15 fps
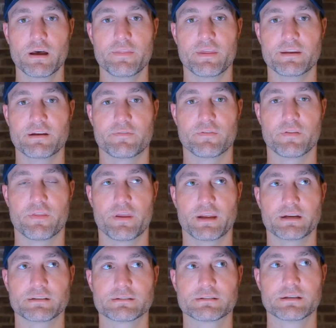the different
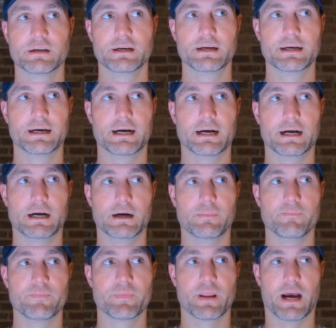things,
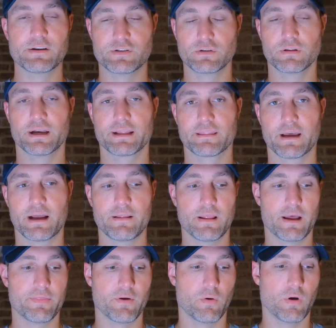I do like that.
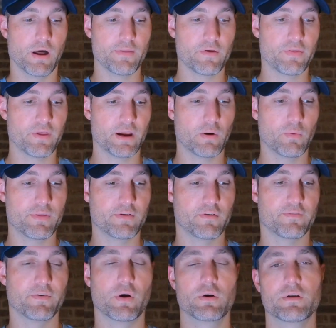The other thing with your
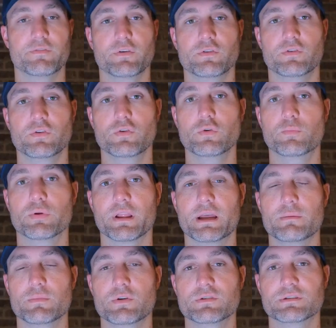phone, if you do
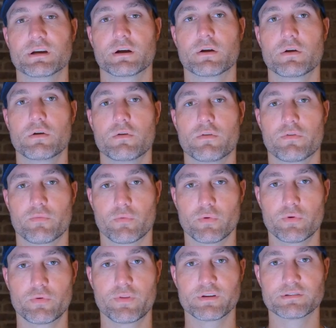play music
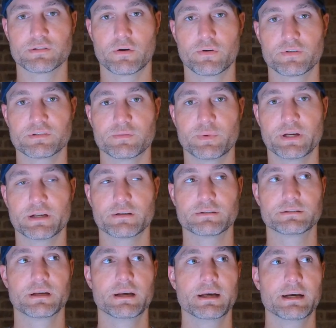through the Sonos
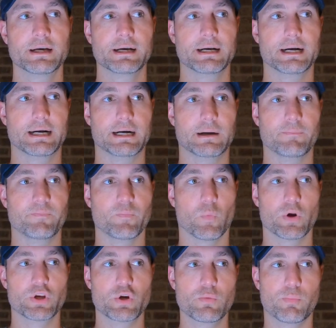speakers,
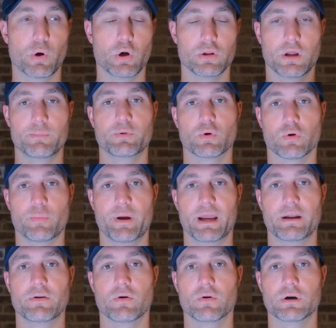when you pull up your
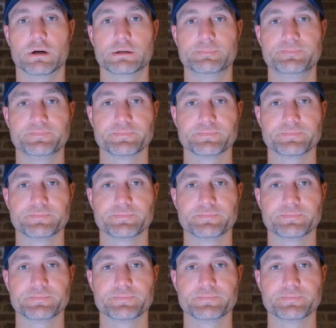Pandora,